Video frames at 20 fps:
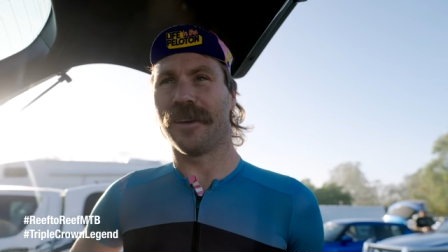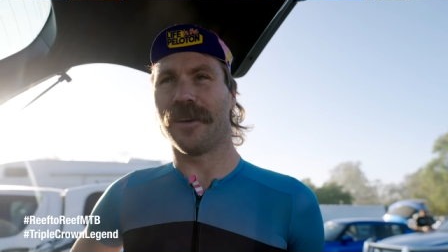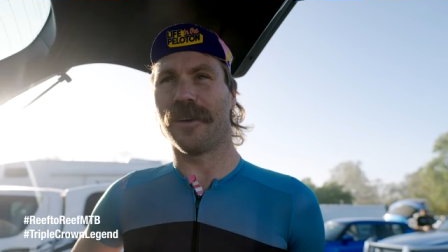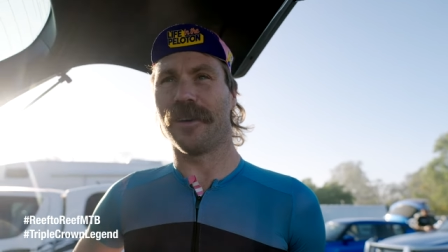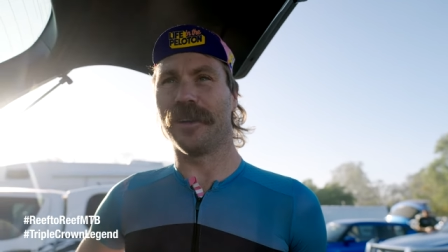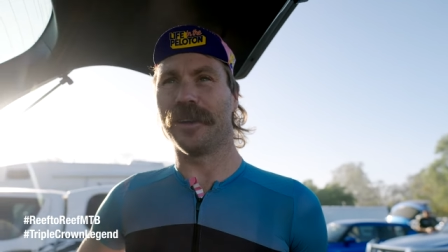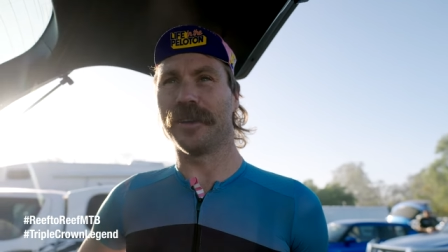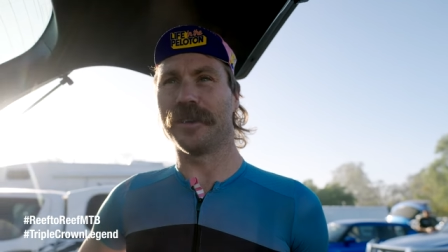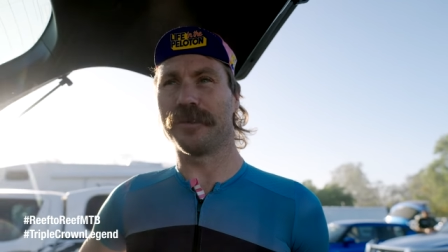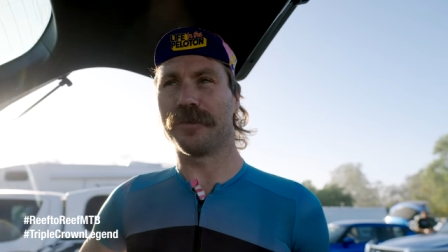
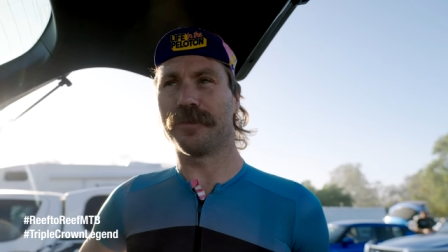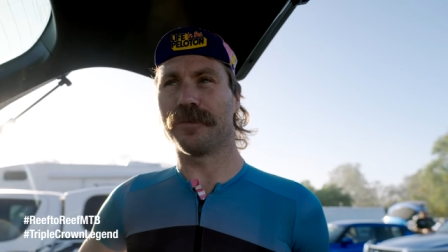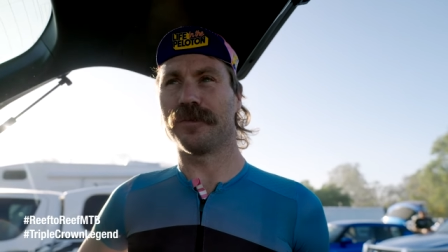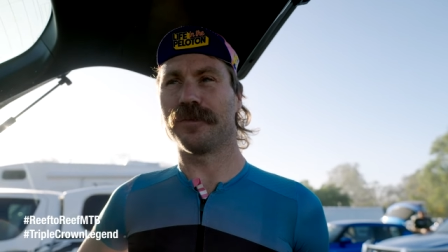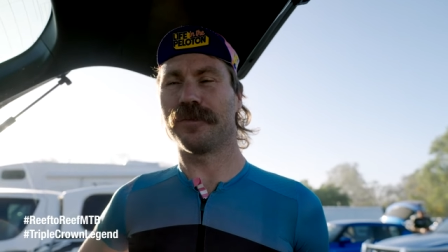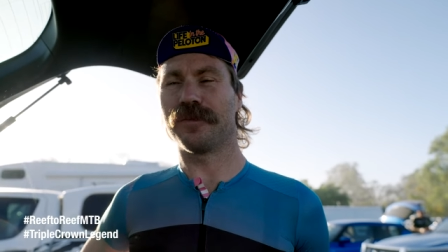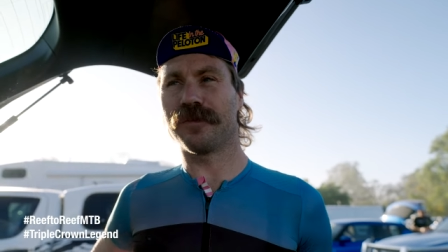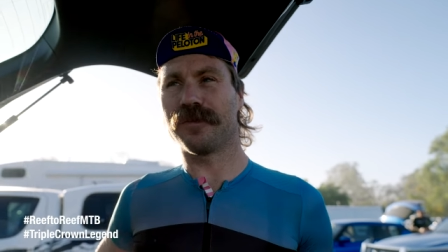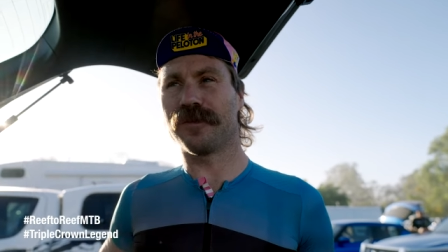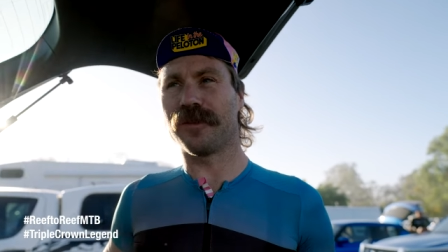Holly
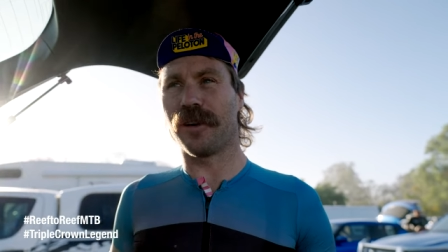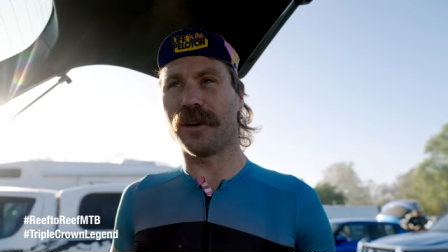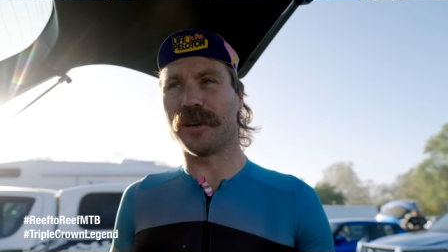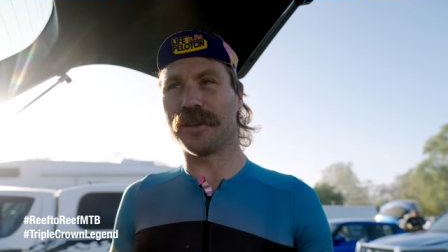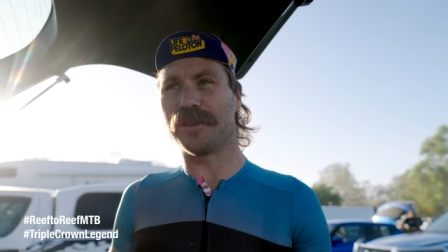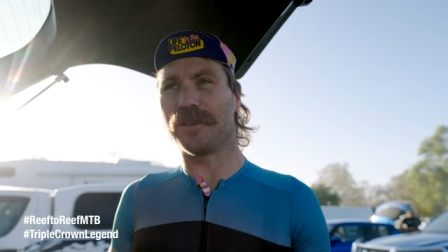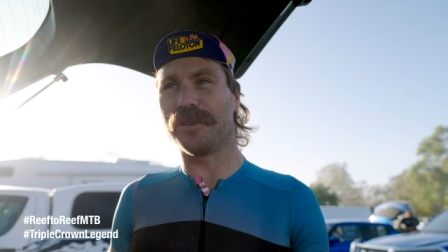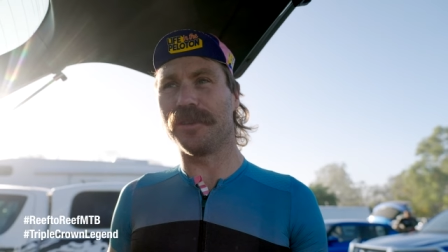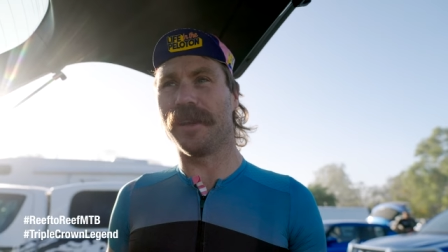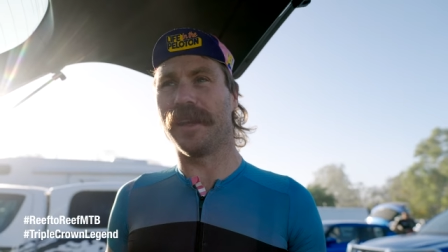
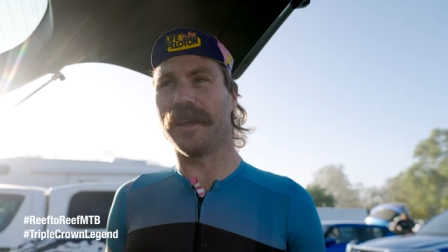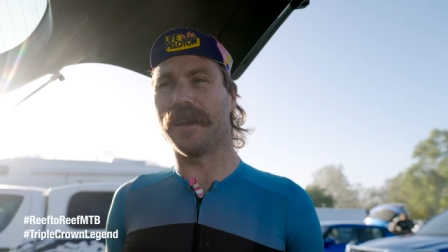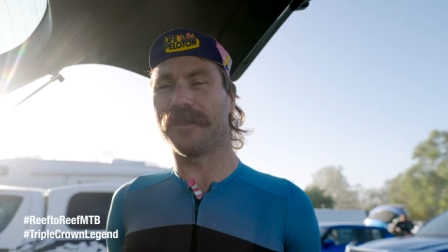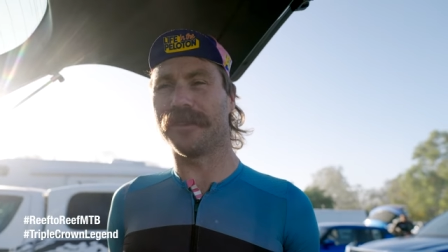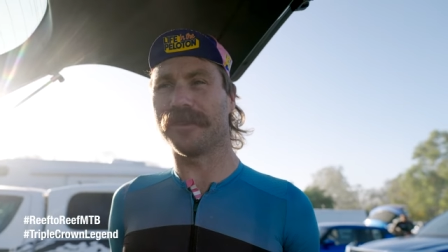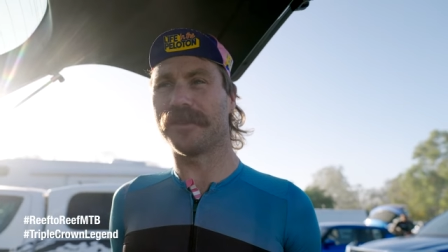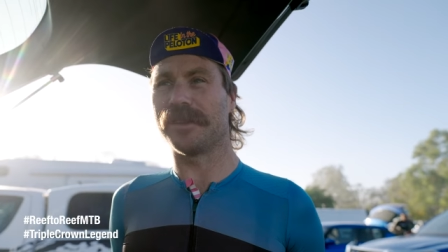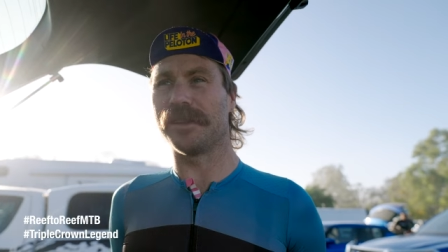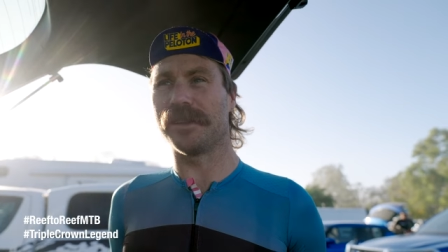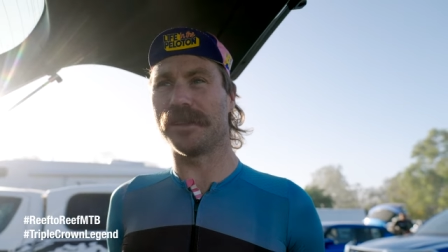fine-tune our
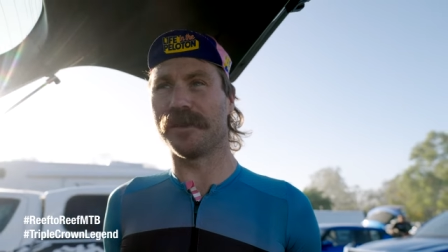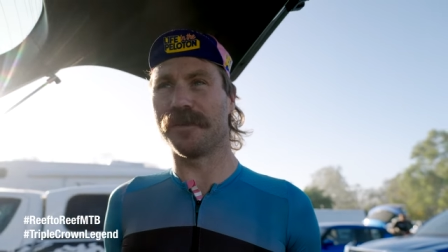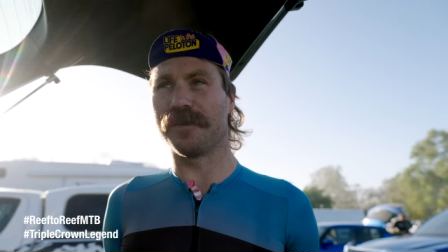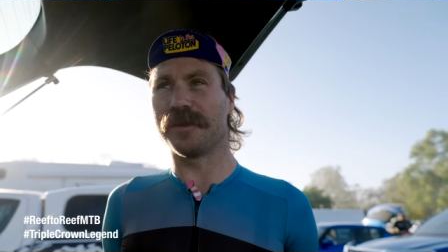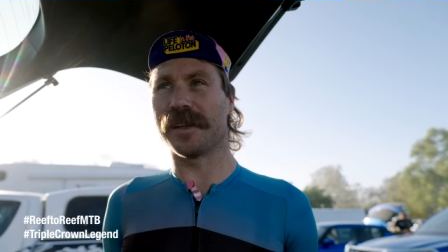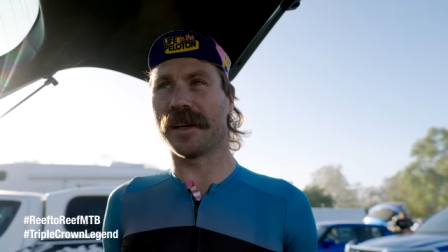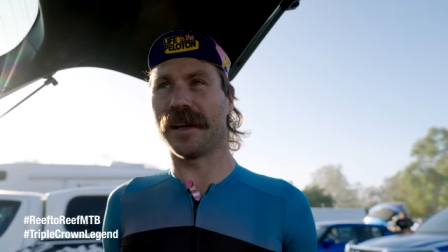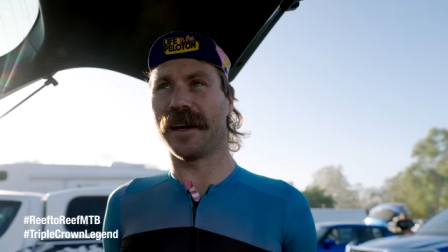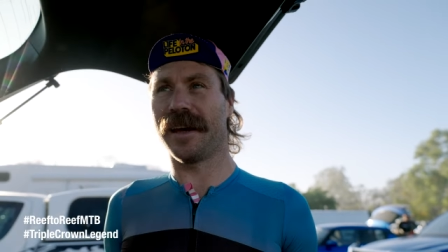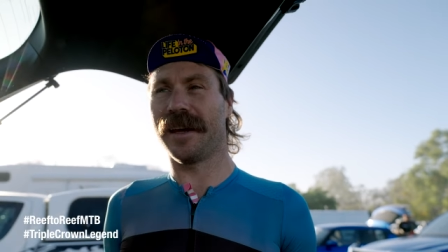system
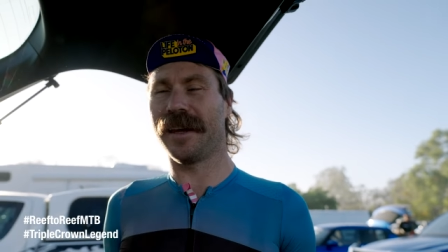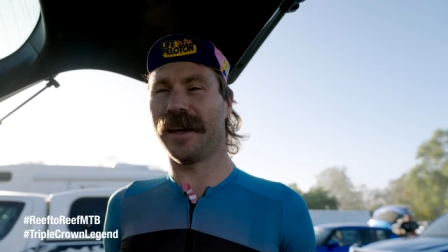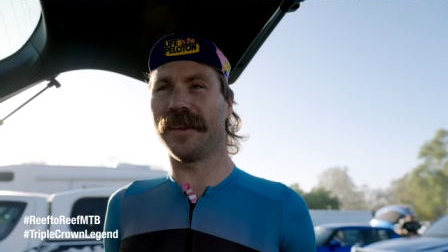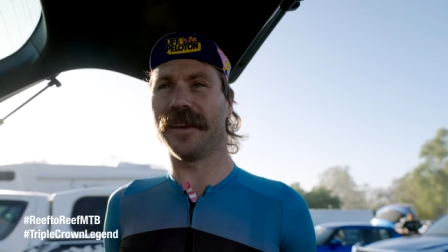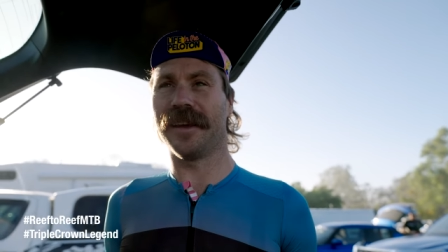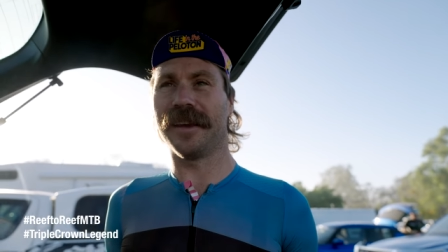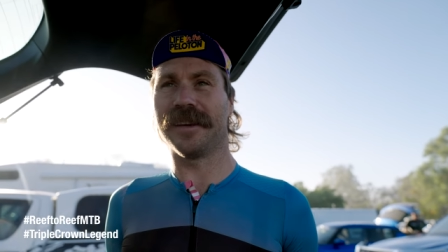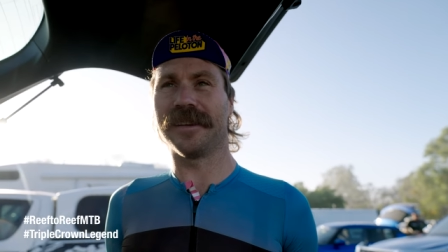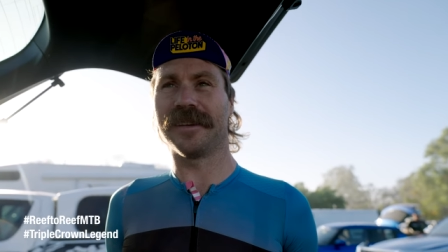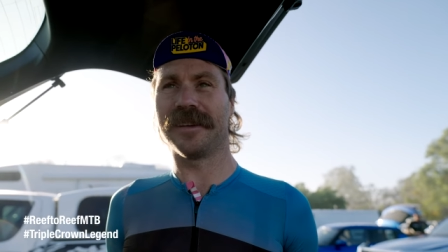today and
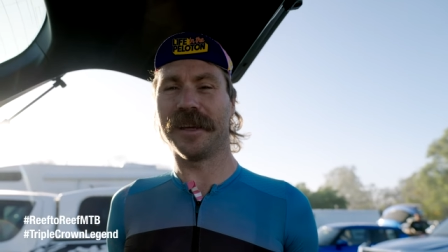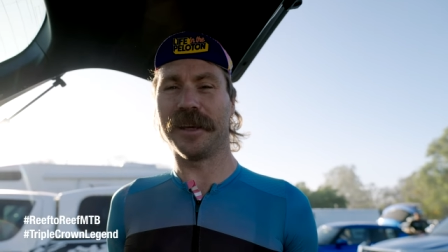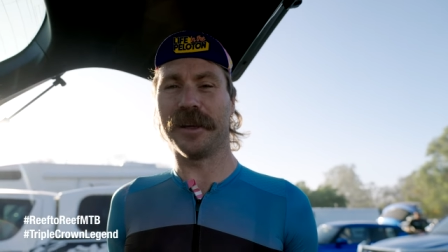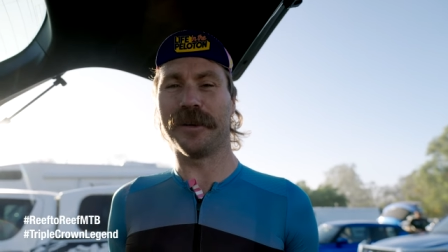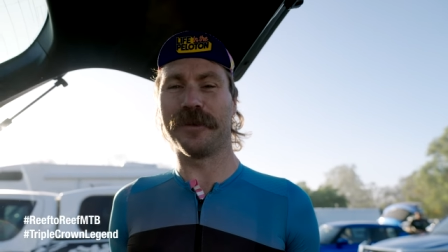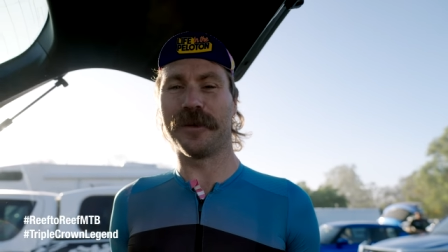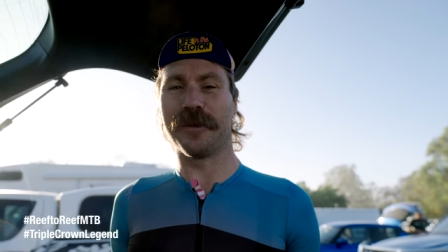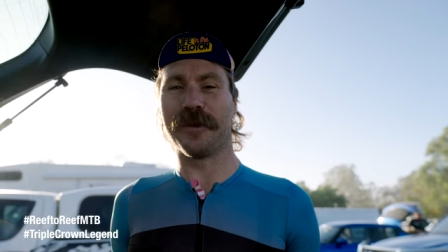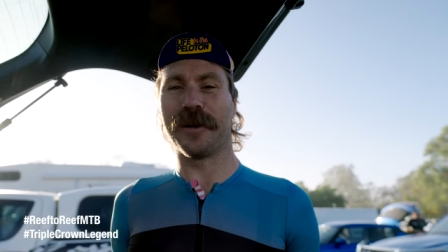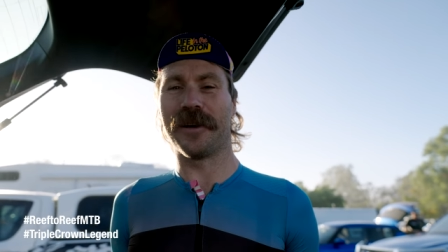then hit
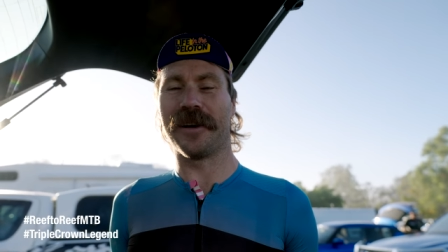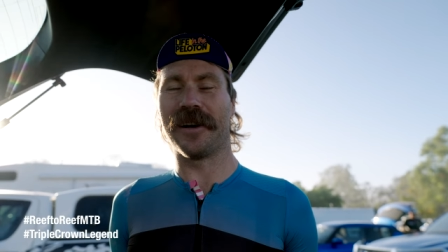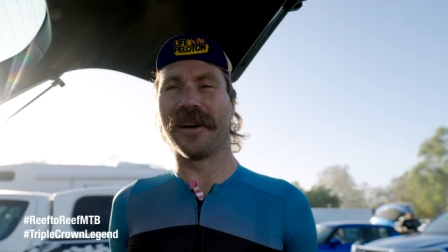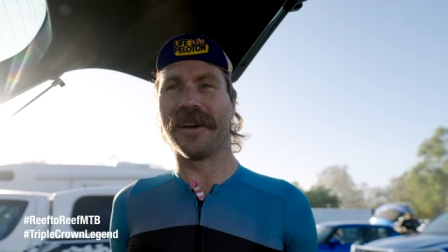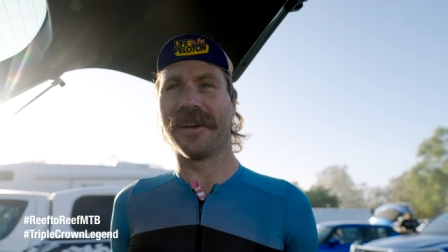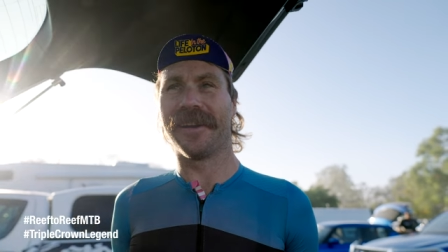them tomorrow.